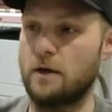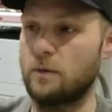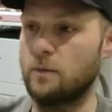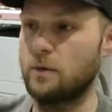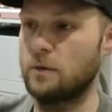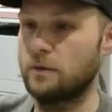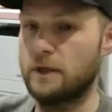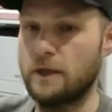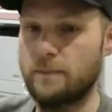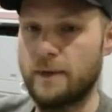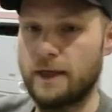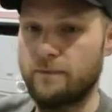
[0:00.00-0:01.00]
I will
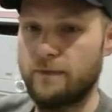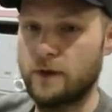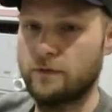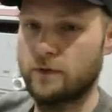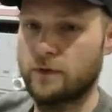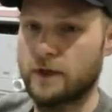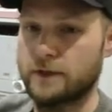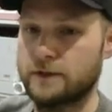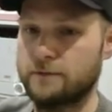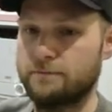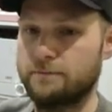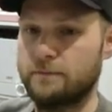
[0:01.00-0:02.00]
keep making videos for you guys.
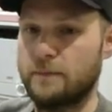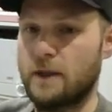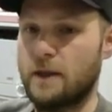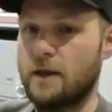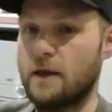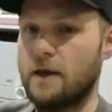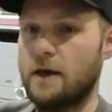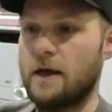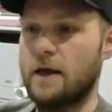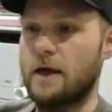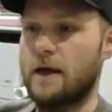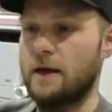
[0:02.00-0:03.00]

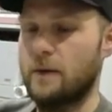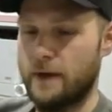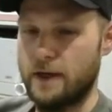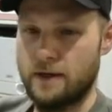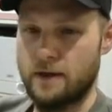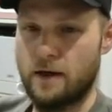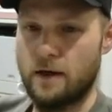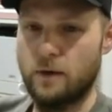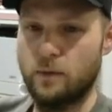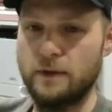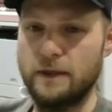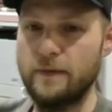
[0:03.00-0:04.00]
Anyway, I
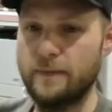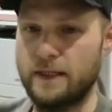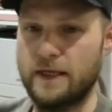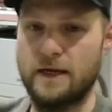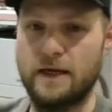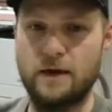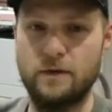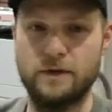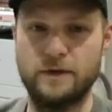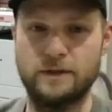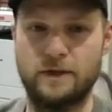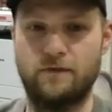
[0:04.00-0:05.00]
will leave it there now
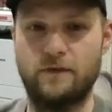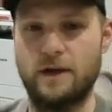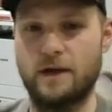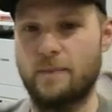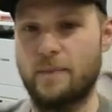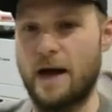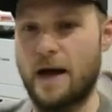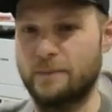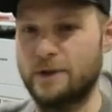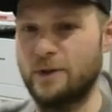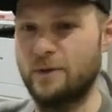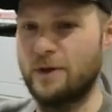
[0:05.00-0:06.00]
because I feel like I'm
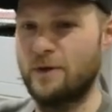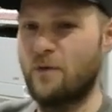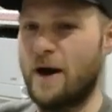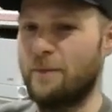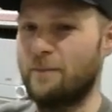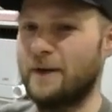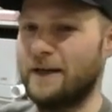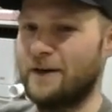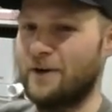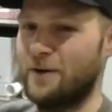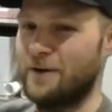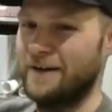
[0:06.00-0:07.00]
absolutely rambling
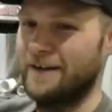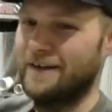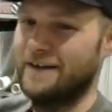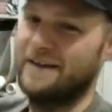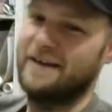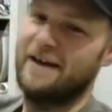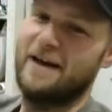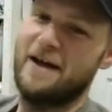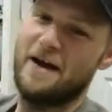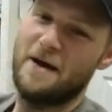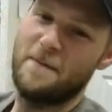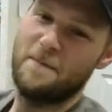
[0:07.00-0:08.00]
on.
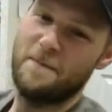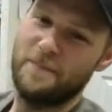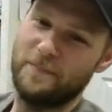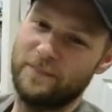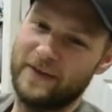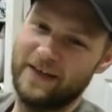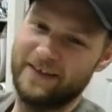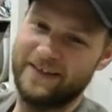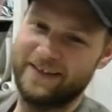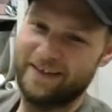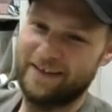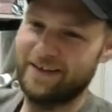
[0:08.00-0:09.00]

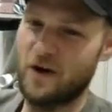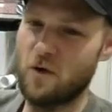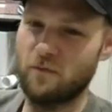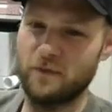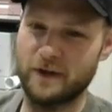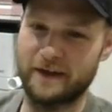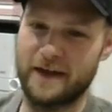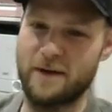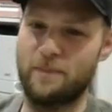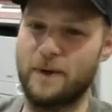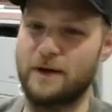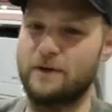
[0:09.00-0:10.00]
Hopefully I'll
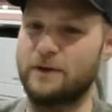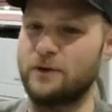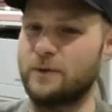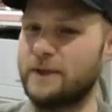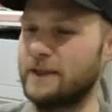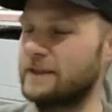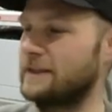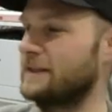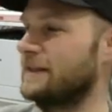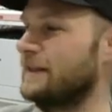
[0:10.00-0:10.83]
get better at doing this.